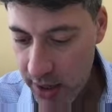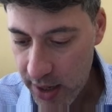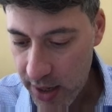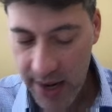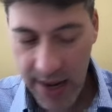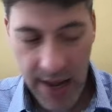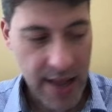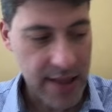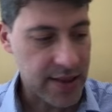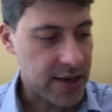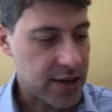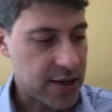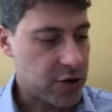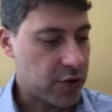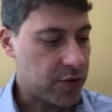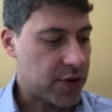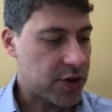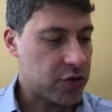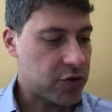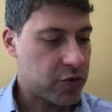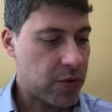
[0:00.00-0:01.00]
100
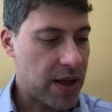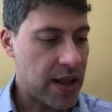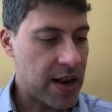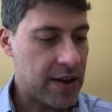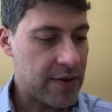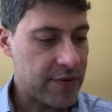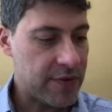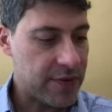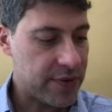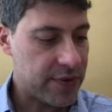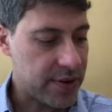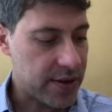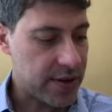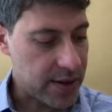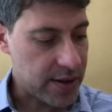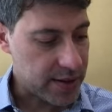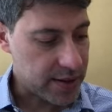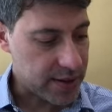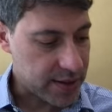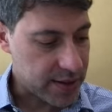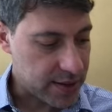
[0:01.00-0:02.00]
over 12,
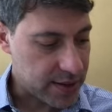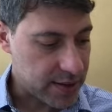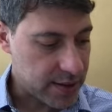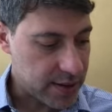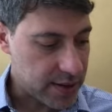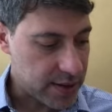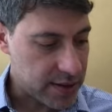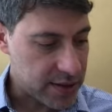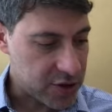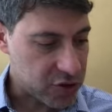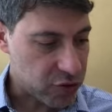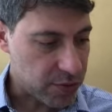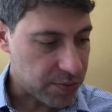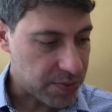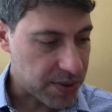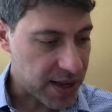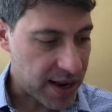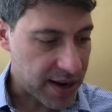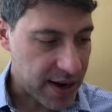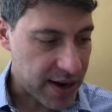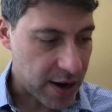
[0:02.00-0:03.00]
this will be
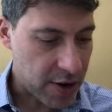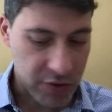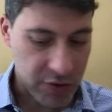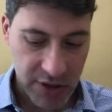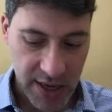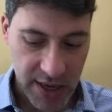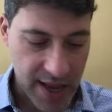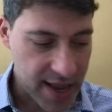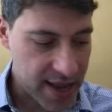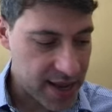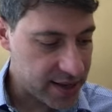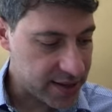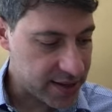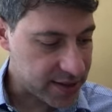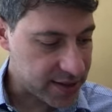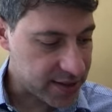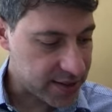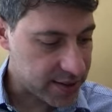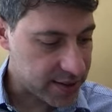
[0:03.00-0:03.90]
around 8